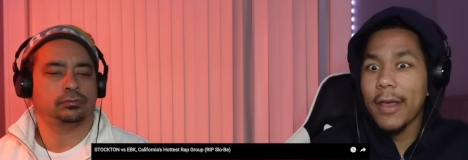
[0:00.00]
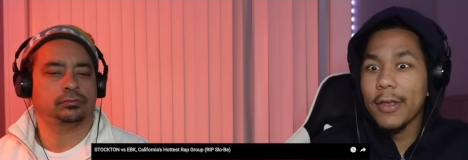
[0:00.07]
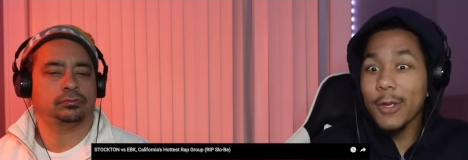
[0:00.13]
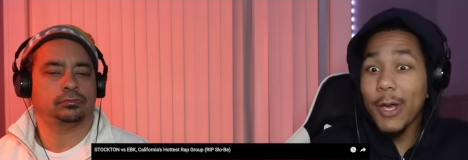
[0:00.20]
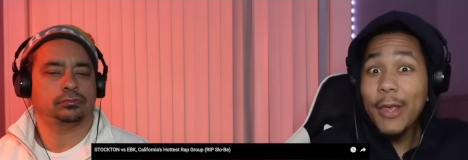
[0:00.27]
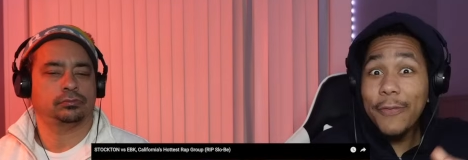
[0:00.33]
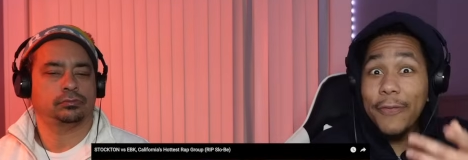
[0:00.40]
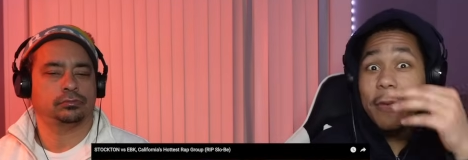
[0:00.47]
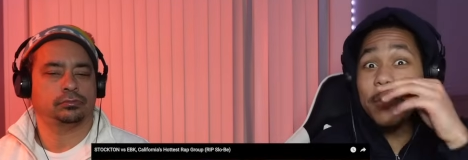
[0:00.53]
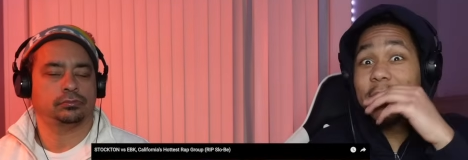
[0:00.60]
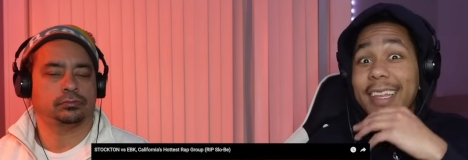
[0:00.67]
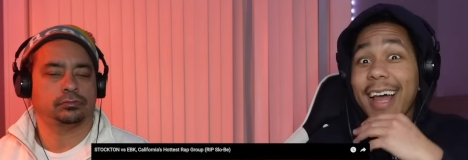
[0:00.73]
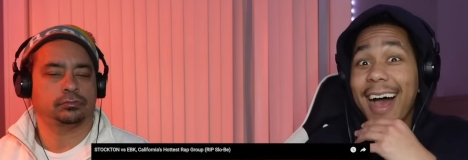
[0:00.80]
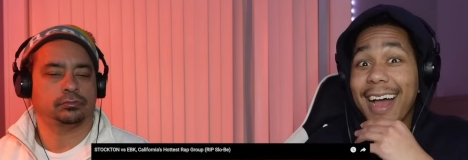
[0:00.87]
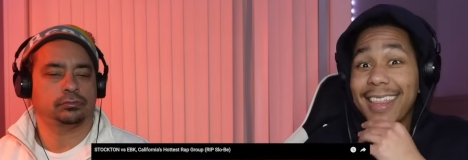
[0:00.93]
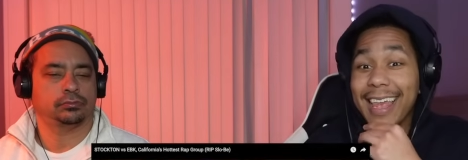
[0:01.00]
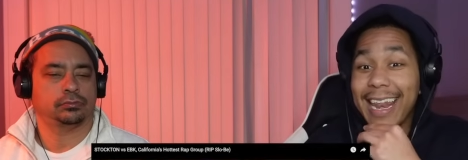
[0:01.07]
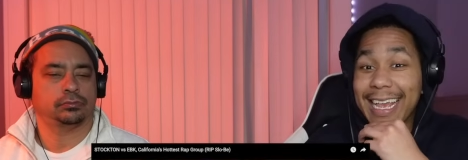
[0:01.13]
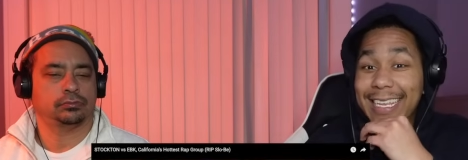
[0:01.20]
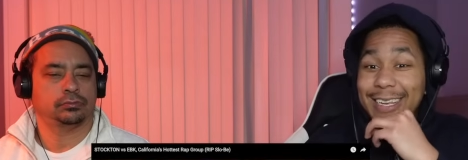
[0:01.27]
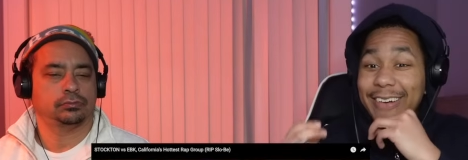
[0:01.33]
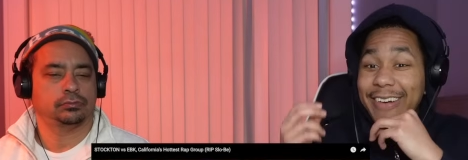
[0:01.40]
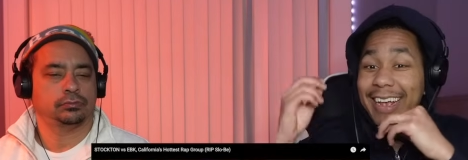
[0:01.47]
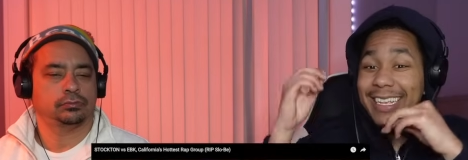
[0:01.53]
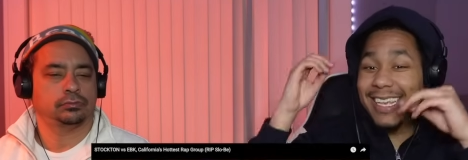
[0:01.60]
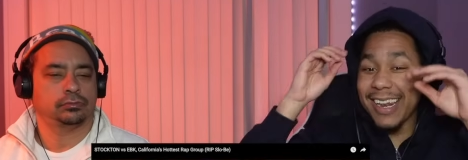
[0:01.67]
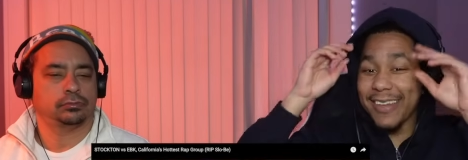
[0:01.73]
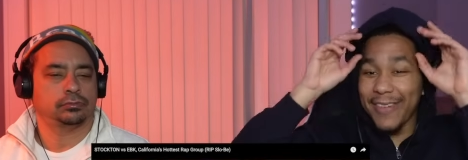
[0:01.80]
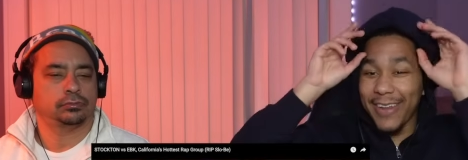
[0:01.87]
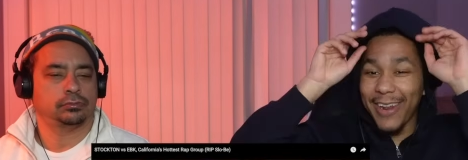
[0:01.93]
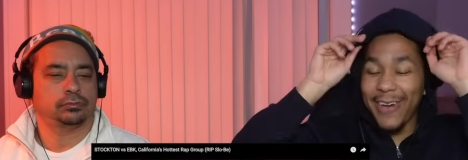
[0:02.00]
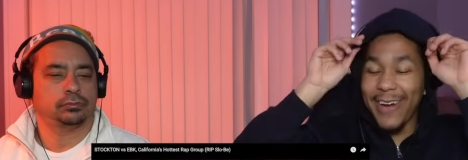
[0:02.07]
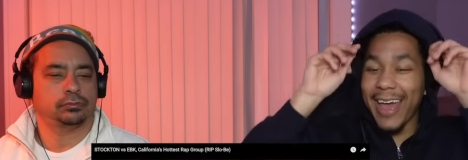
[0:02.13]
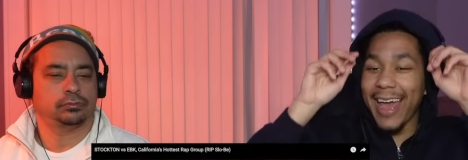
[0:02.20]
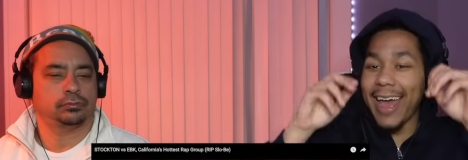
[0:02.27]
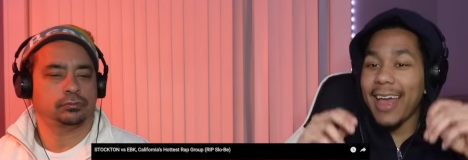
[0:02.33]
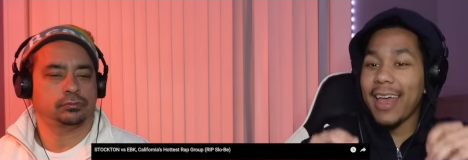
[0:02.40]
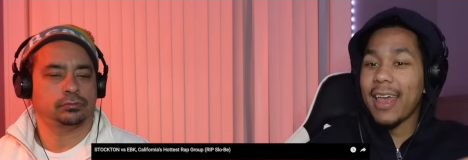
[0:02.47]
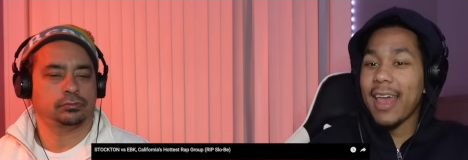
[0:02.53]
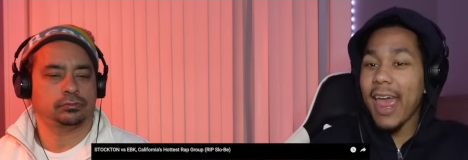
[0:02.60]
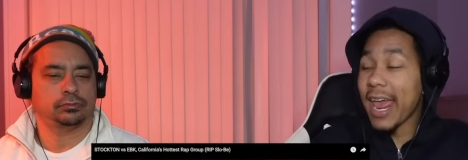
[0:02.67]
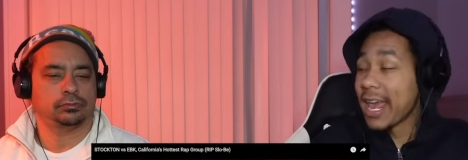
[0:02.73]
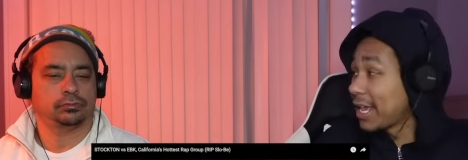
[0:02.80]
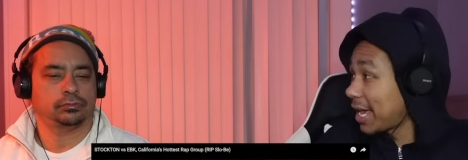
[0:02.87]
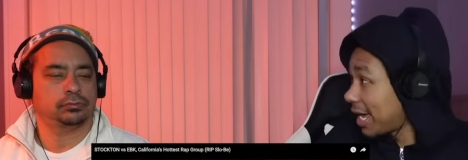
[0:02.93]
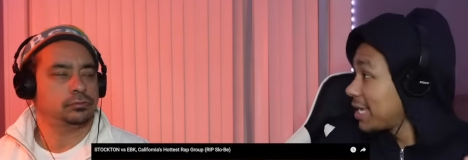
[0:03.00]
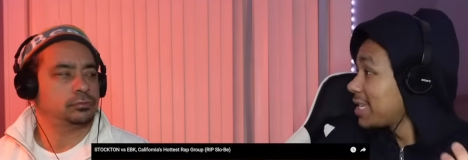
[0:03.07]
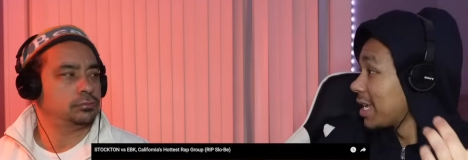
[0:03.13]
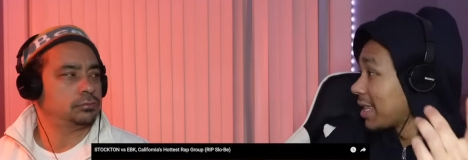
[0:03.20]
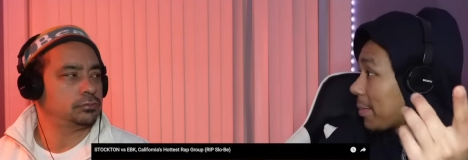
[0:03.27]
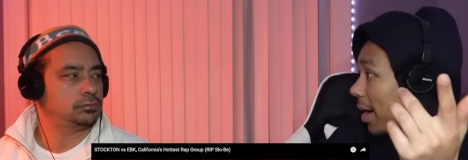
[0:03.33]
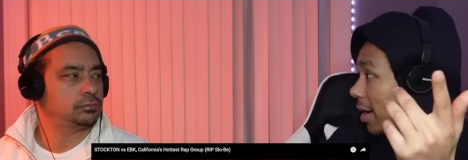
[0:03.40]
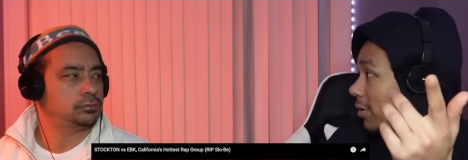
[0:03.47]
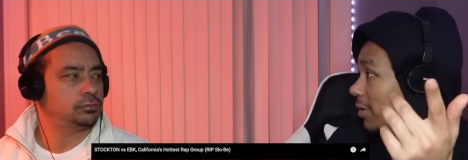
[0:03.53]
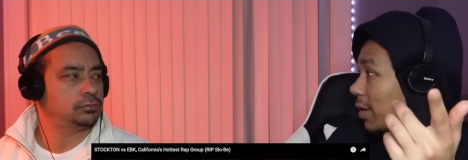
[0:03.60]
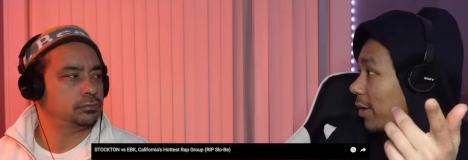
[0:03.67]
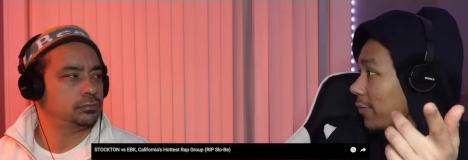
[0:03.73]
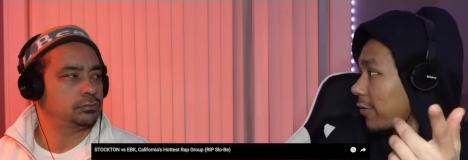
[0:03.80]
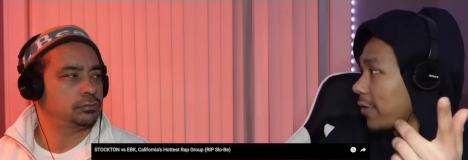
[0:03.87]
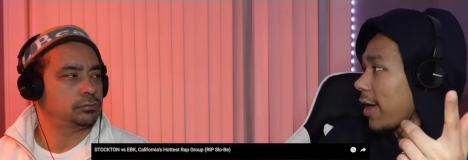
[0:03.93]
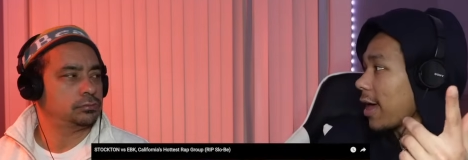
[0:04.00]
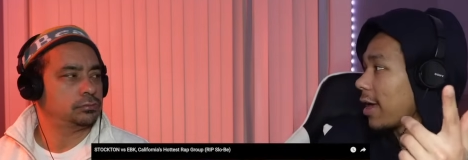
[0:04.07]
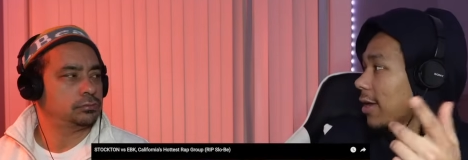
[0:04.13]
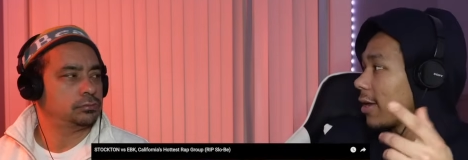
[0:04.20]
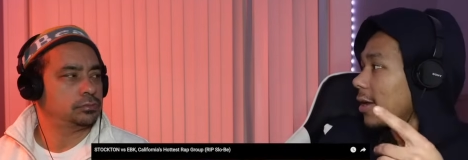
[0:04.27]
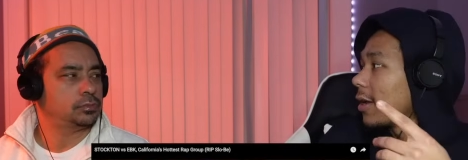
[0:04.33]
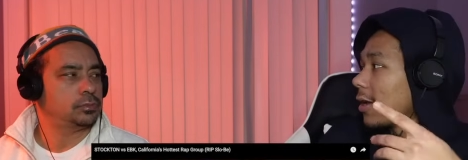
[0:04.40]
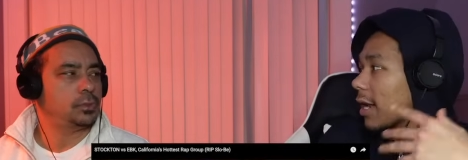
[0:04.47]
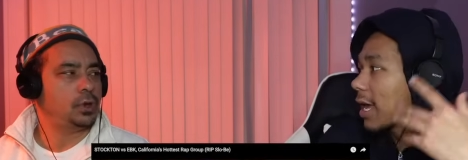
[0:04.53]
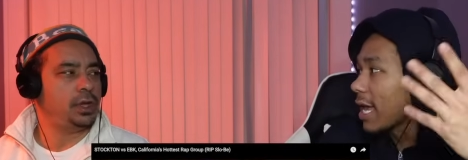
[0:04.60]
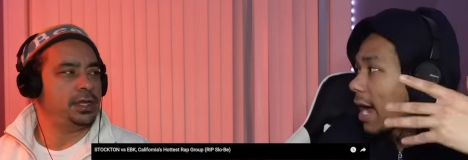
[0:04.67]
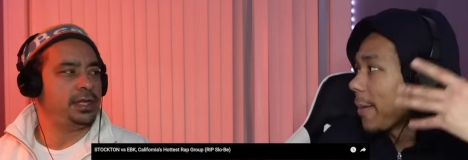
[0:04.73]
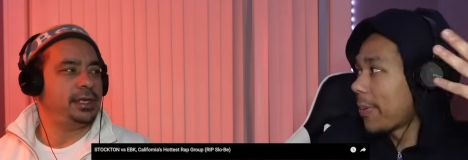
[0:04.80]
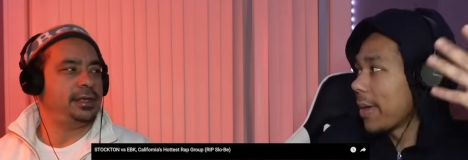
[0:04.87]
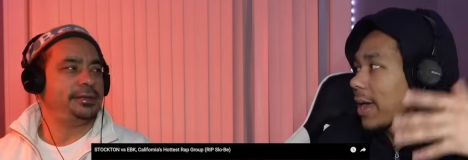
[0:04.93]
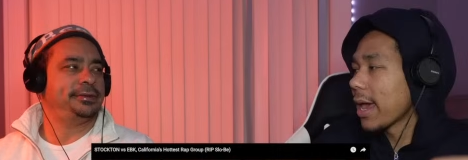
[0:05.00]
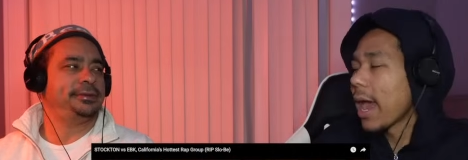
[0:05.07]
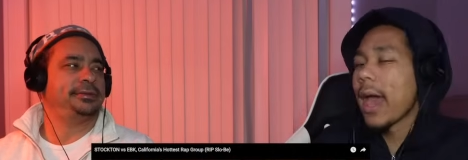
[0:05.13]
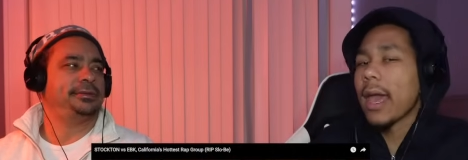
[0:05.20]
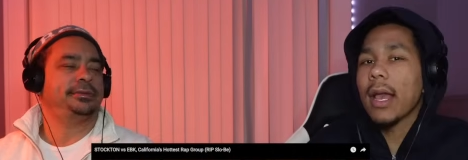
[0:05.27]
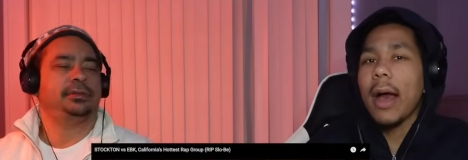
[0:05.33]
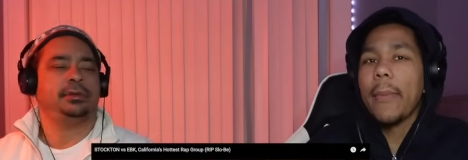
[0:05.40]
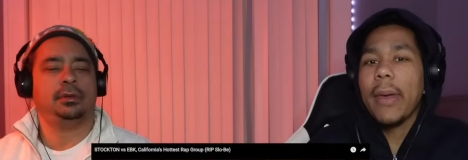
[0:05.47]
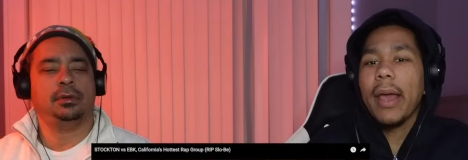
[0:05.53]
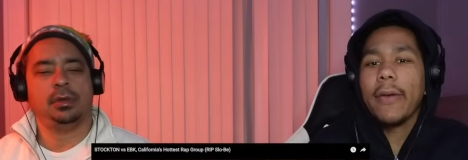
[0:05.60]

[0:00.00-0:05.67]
Speaker 1: So he's from Stockton. That's crazy. I didn't even know that and he he signed the model deal after that. You know, like, he got yeah. big. Yeah, he got big